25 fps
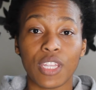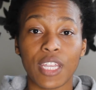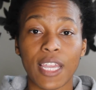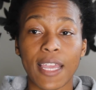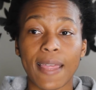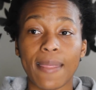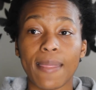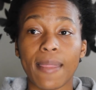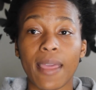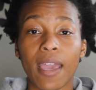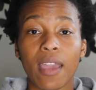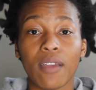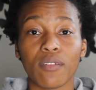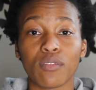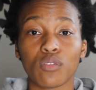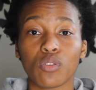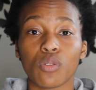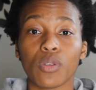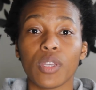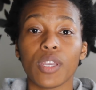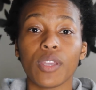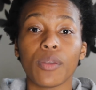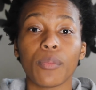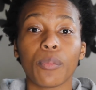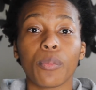then have
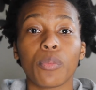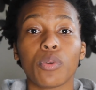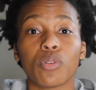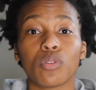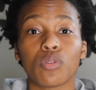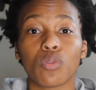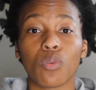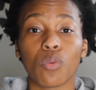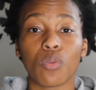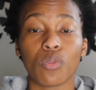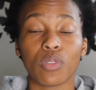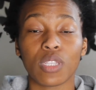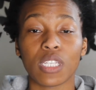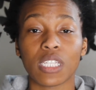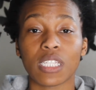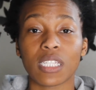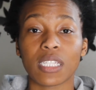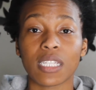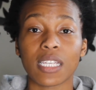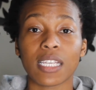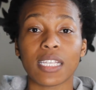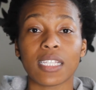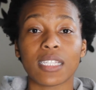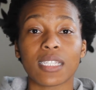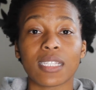to input all these
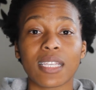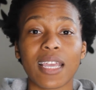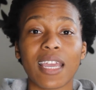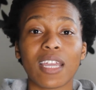things,